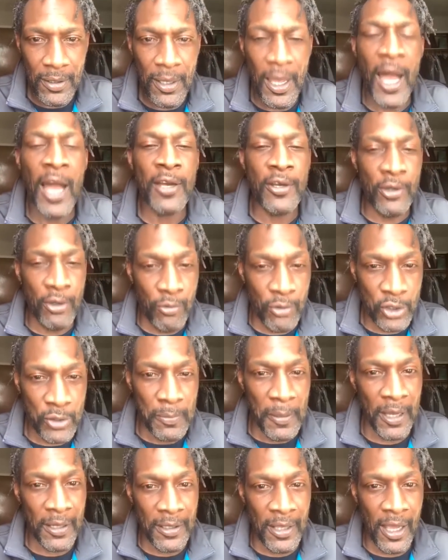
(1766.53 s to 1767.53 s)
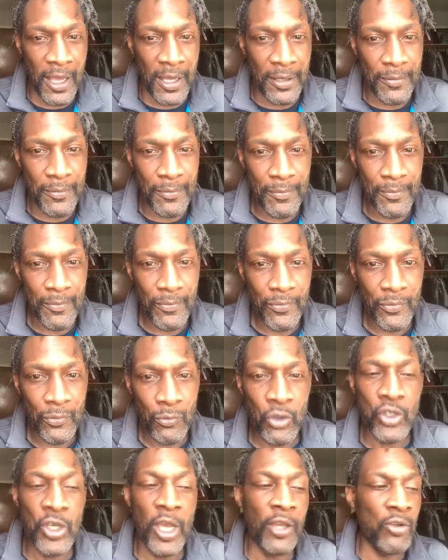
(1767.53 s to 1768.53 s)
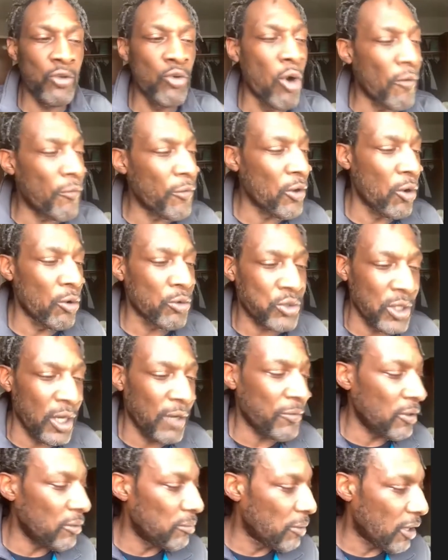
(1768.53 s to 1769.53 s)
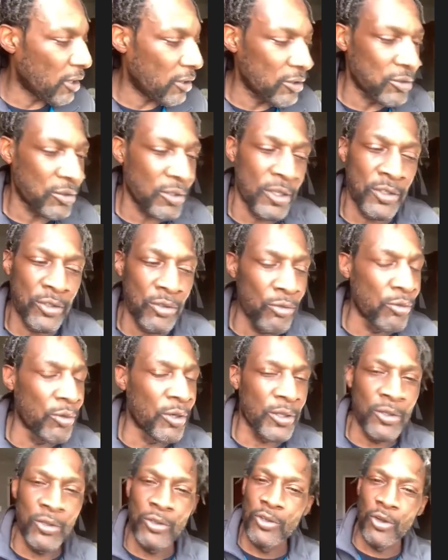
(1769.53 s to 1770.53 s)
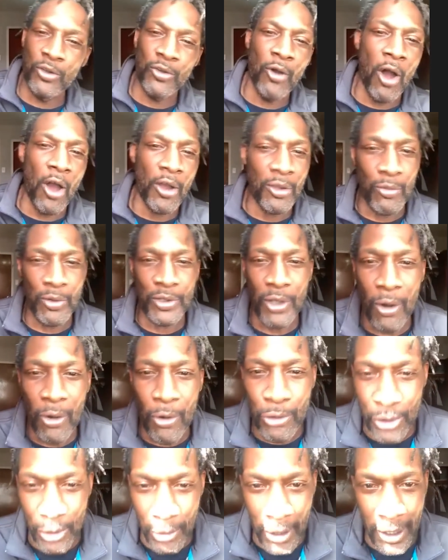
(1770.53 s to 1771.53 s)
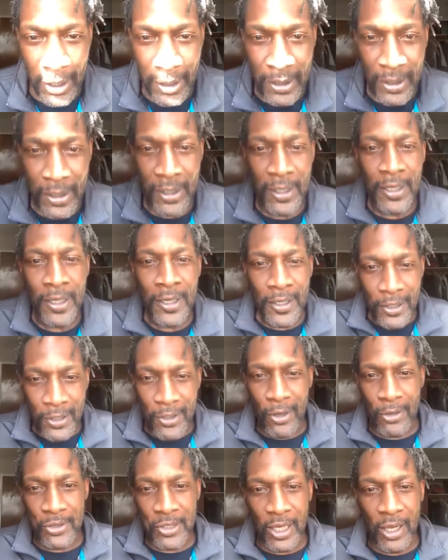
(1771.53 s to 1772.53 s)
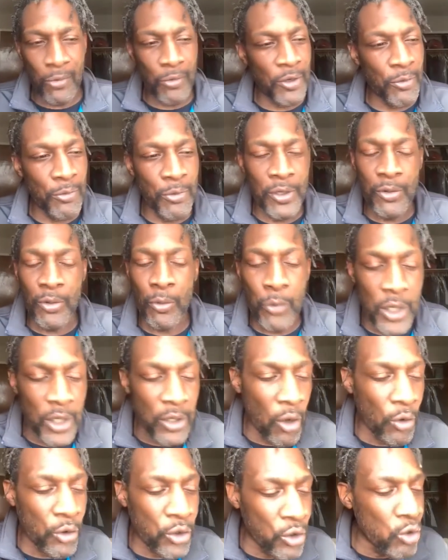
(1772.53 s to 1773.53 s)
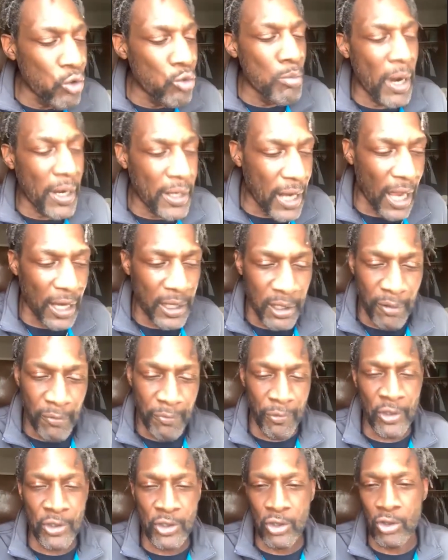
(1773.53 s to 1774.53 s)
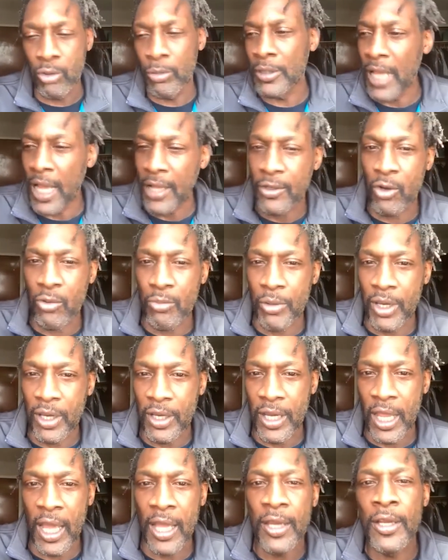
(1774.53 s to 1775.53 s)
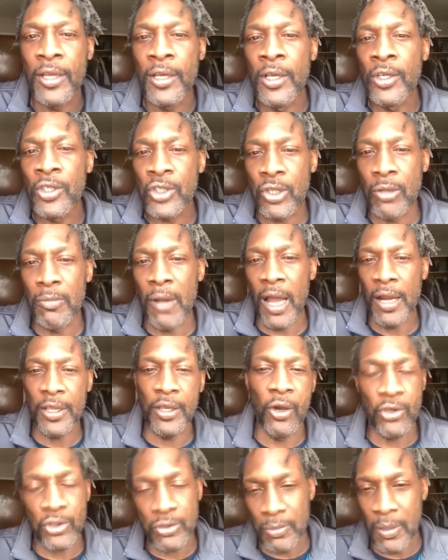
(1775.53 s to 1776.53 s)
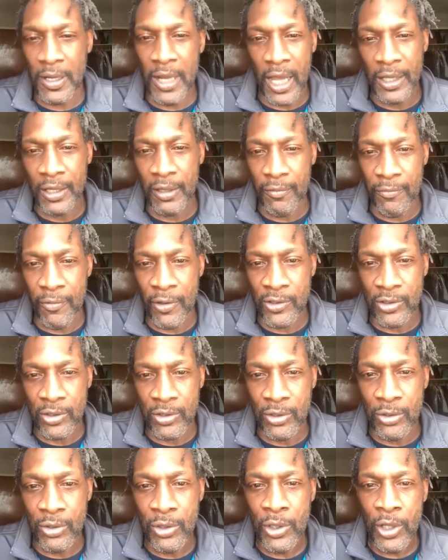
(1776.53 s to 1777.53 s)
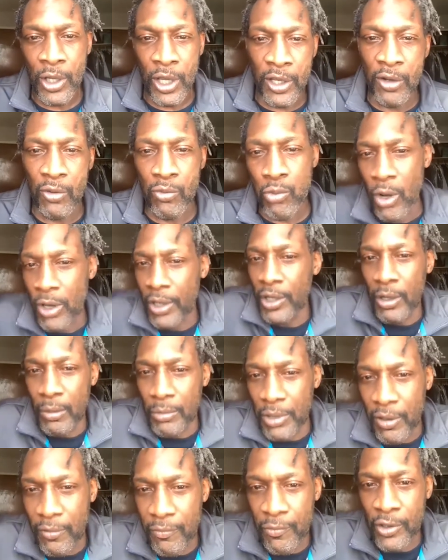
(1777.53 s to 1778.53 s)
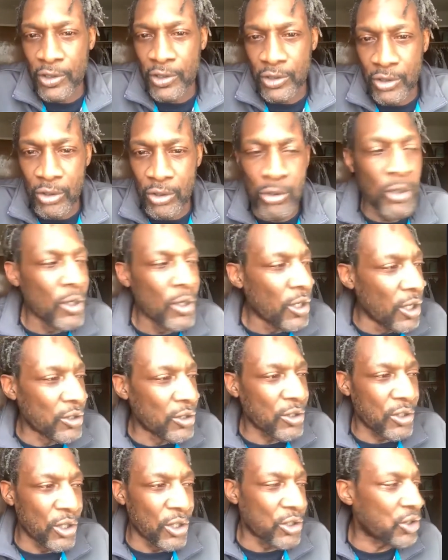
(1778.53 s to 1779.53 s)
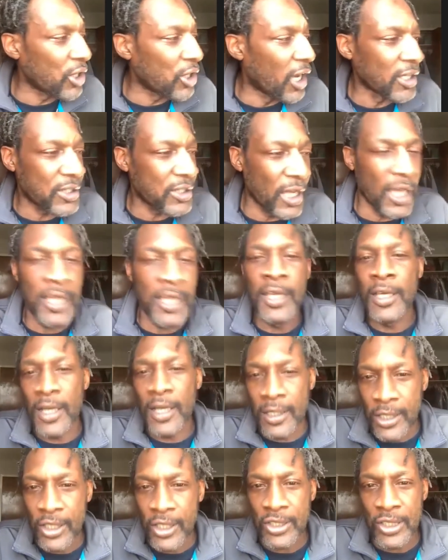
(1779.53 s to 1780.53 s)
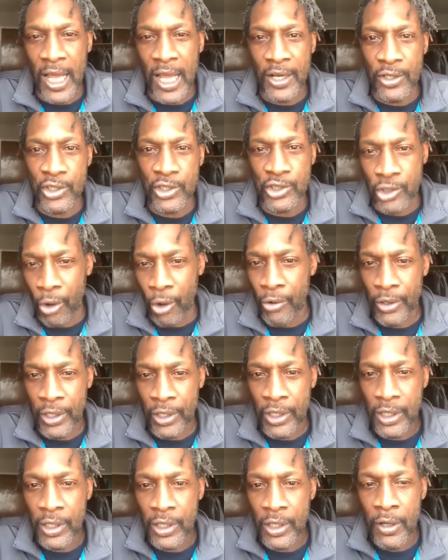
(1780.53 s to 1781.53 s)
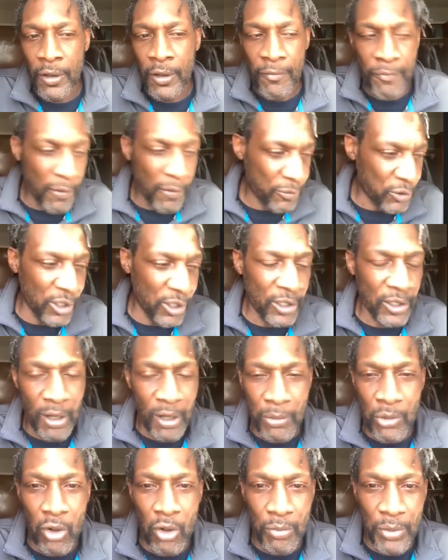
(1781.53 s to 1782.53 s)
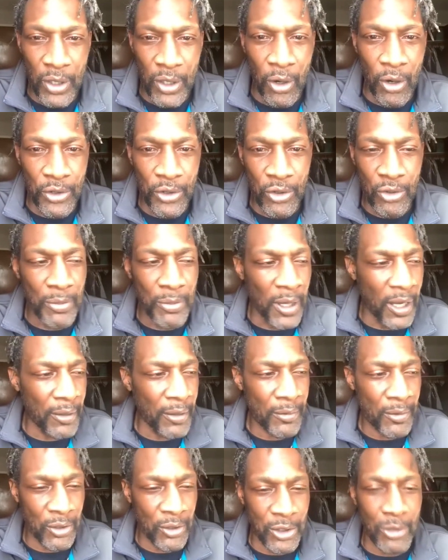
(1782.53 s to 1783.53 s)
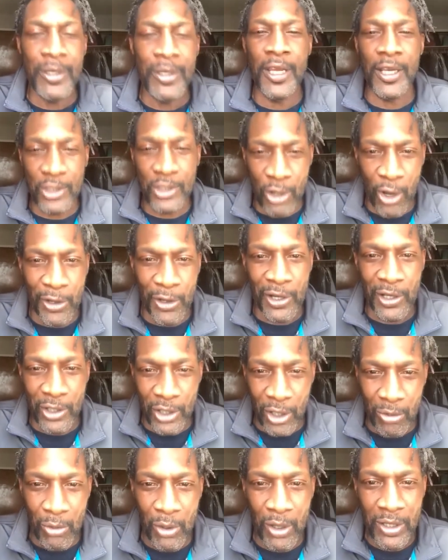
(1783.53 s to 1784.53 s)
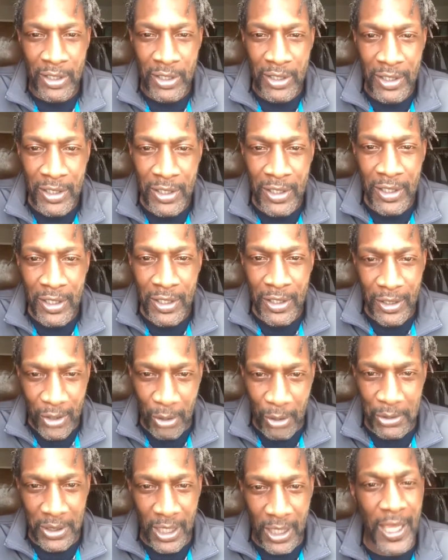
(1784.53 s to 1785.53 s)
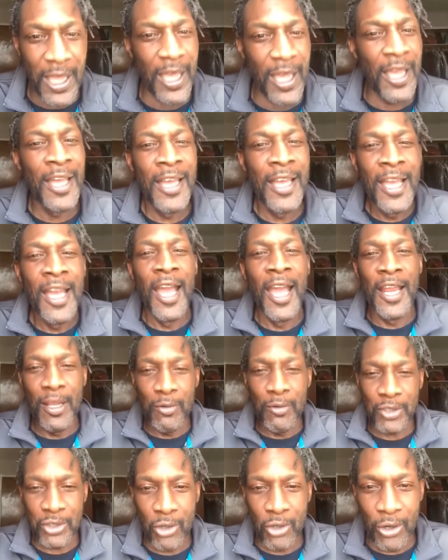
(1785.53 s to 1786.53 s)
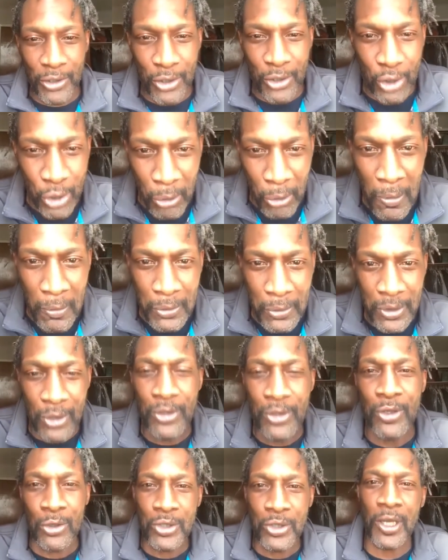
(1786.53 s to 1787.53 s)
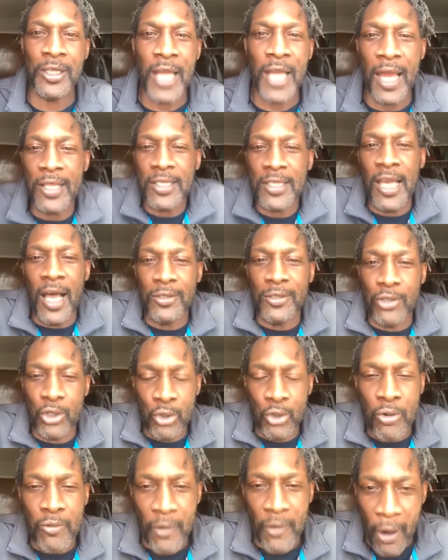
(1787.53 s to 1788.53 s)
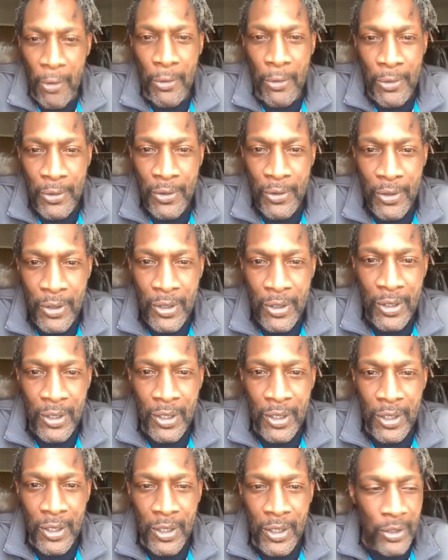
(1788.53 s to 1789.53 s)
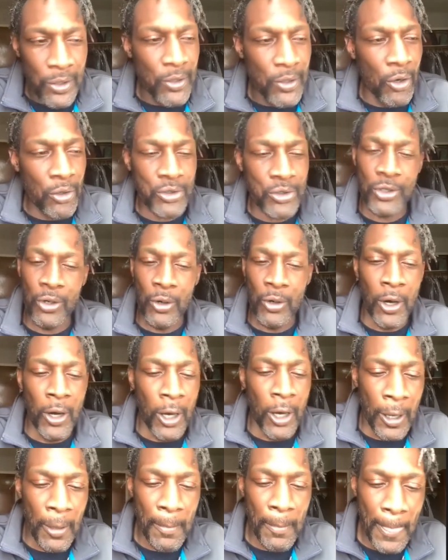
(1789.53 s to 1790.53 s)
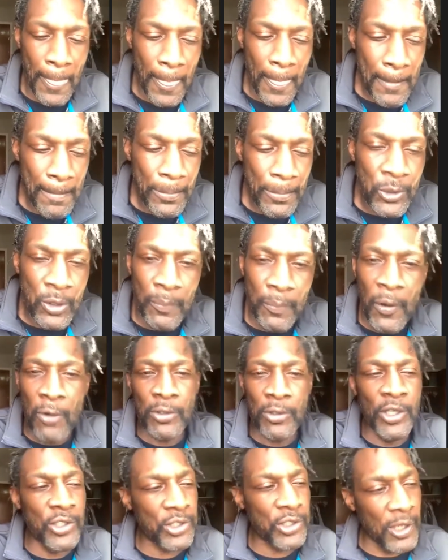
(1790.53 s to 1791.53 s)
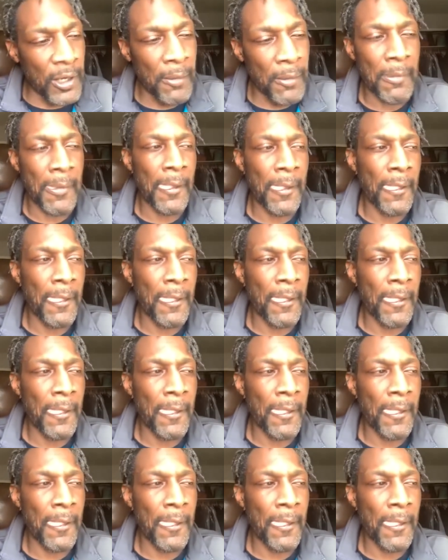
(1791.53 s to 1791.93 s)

I could have respected that. We taking you off for your own safety, man, because you you know you're arguing with the whole train. You know what I'm saying? We, we we know you may not get physical, but that don't mean that somebody else may not get physical. And if one of them get physical, there's a good chance that at least out of this thirty, fifteen of them gonna be on you, man, because you in here talking a good one. You know what I'm saying? And he was talking the truth, so you know a lot of times the truth hurt. You know, so uh, the police come.